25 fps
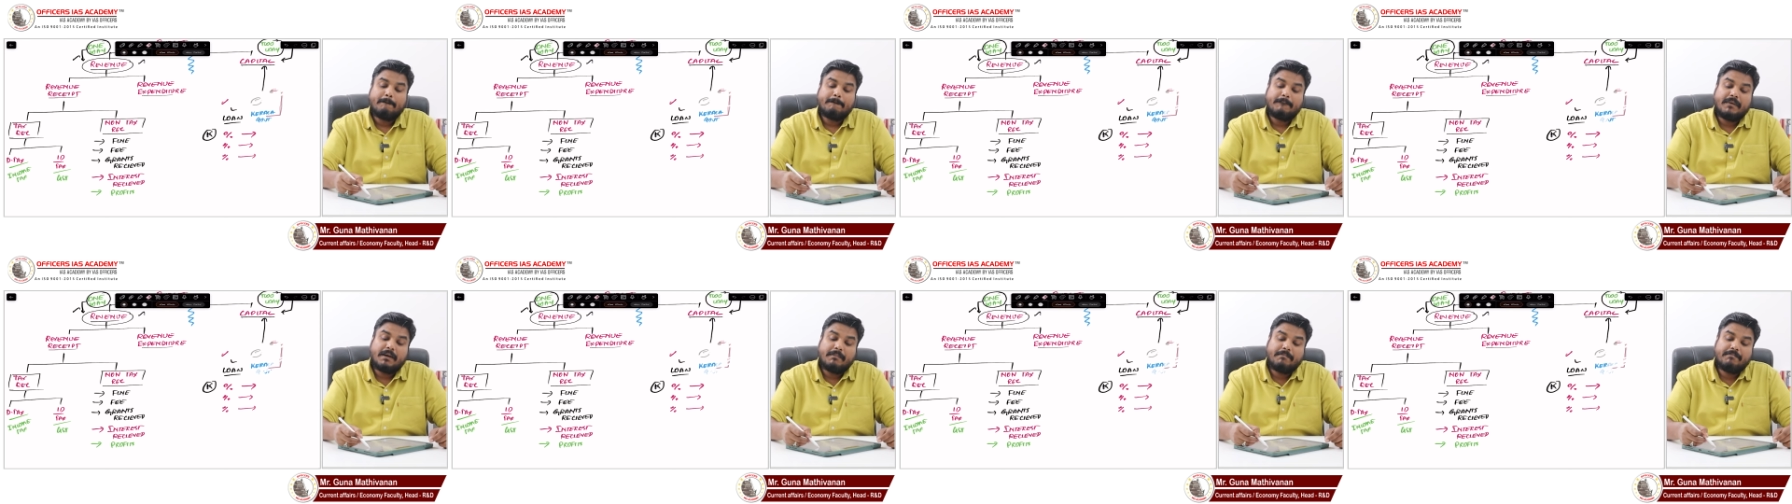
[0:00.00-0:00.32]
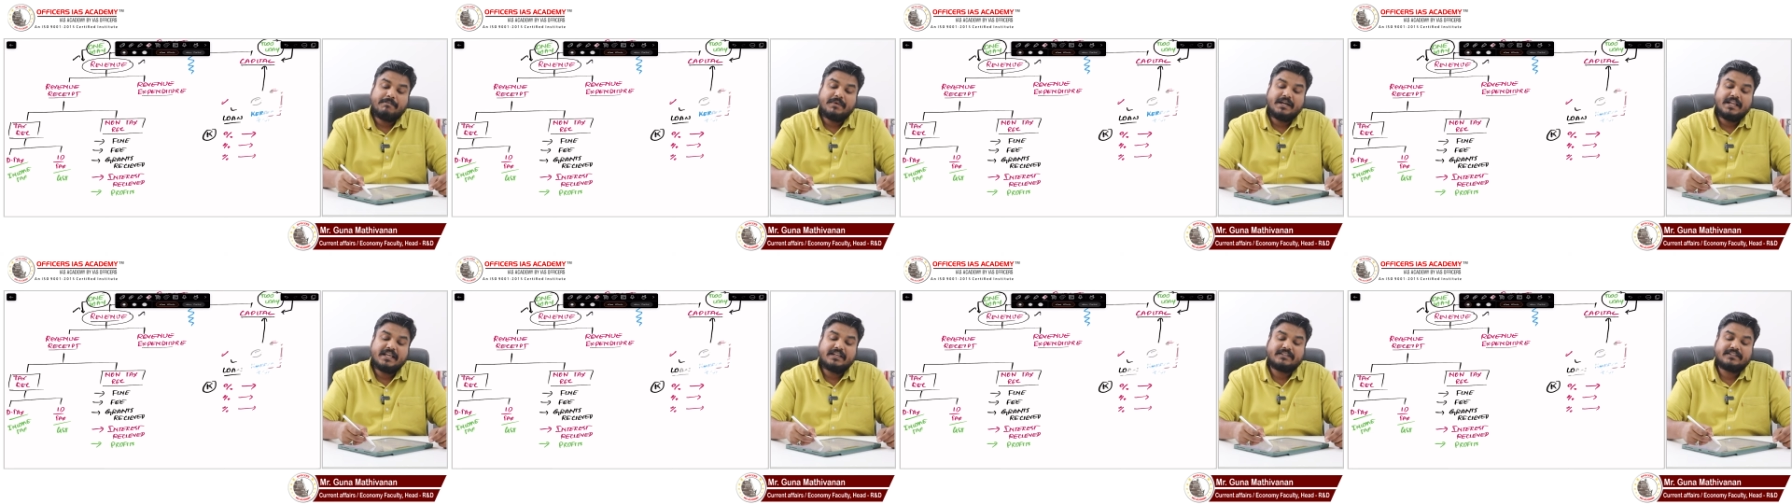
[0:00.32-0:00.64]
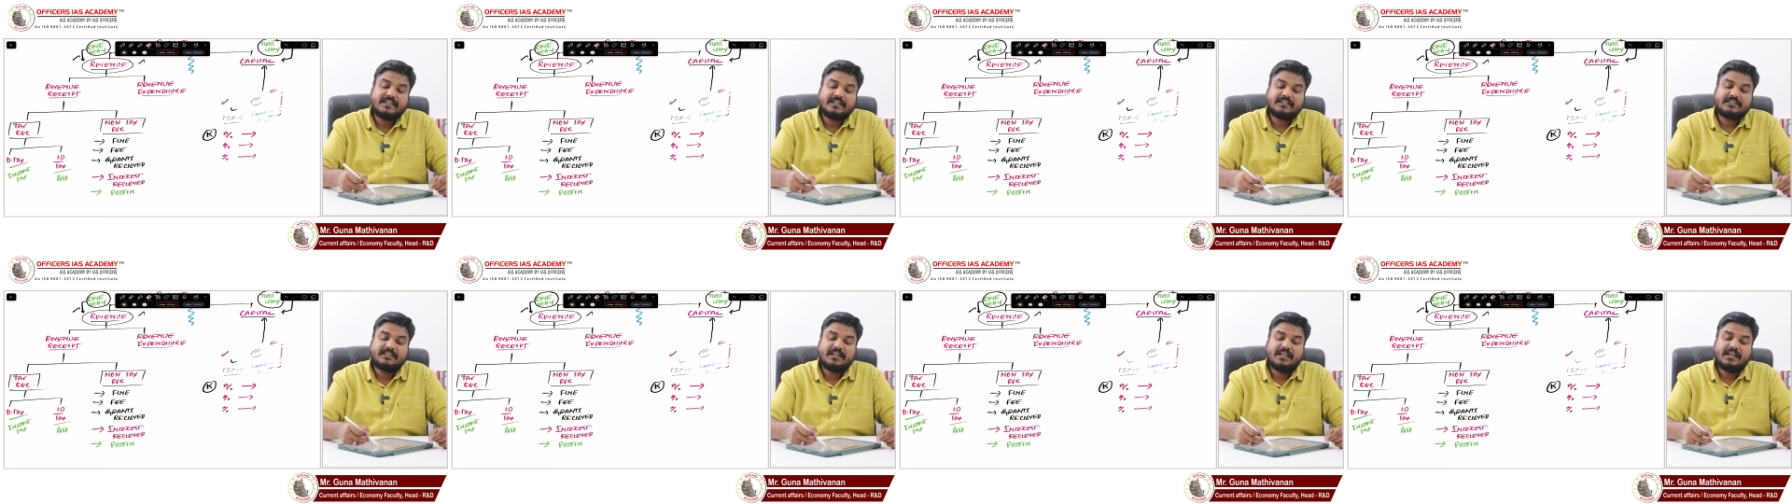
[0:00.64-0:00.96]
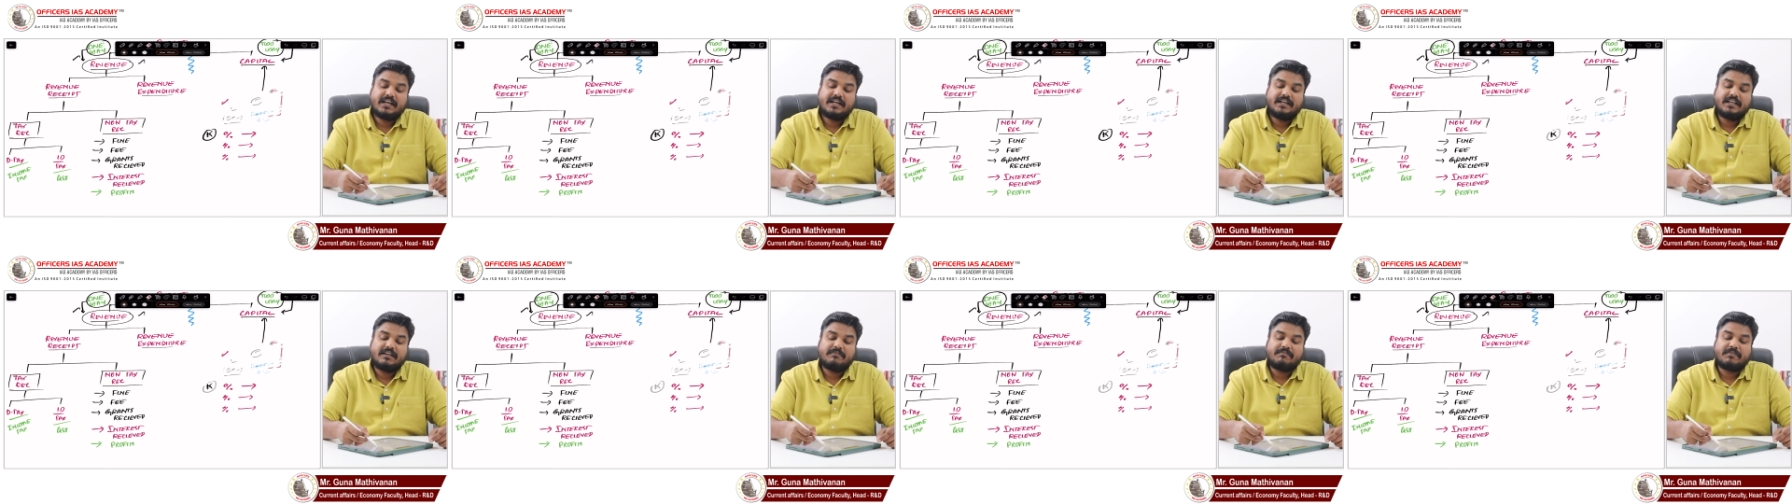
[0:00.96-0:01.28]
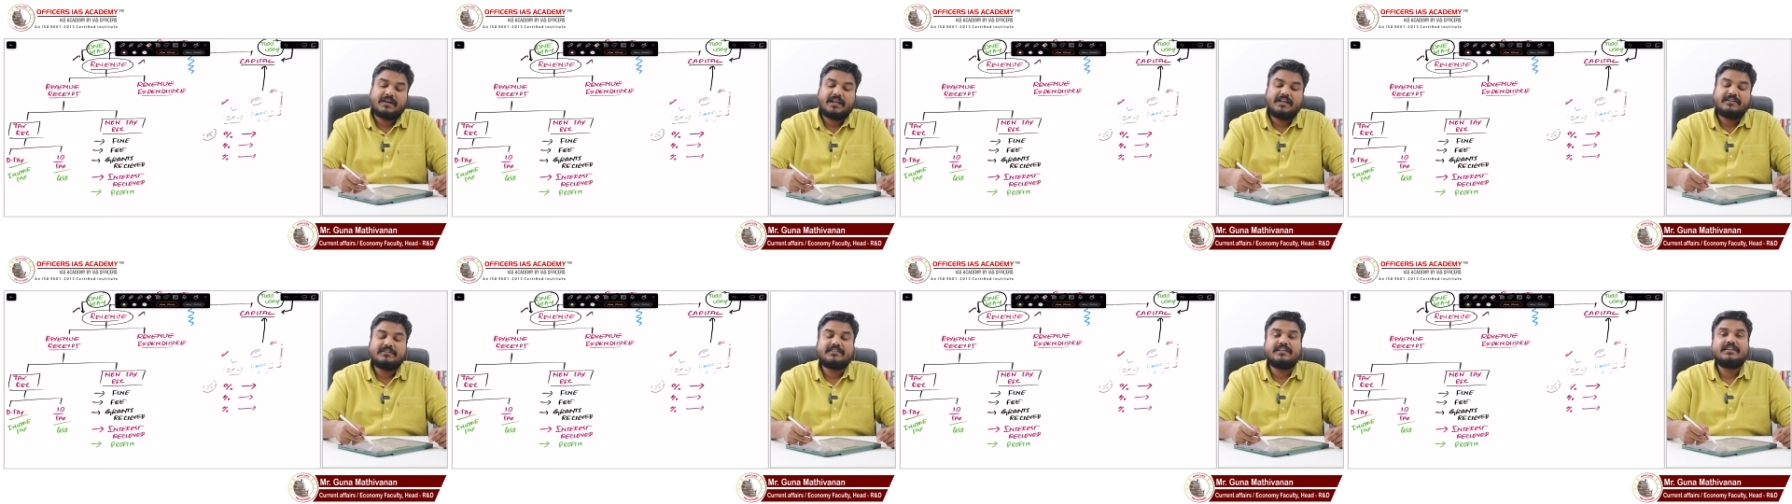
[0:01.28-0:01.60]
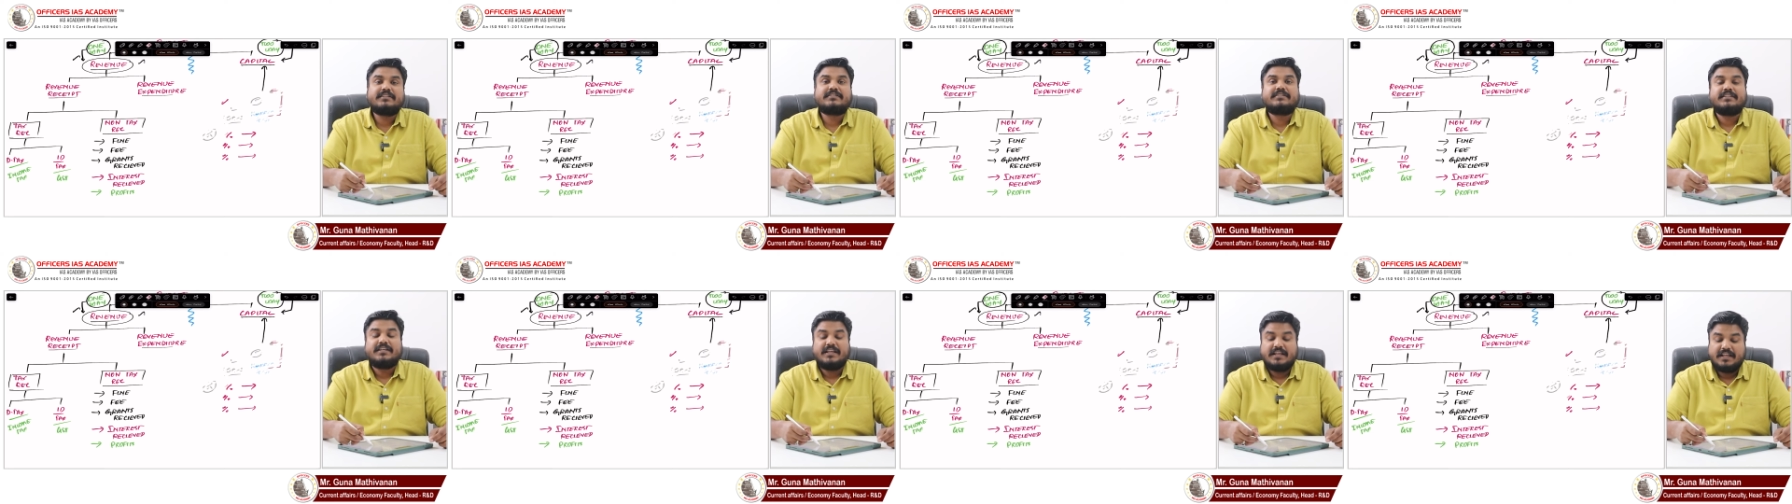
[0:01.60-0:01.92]
public sector
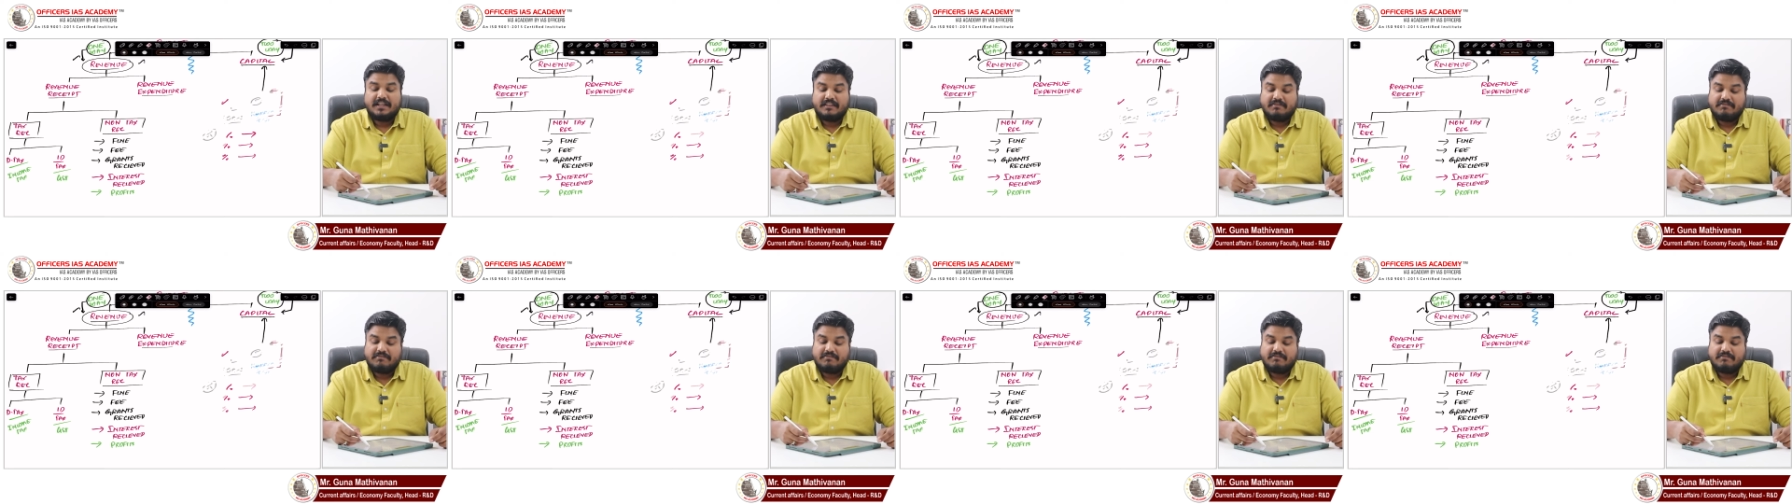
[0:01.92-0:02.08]
enterprises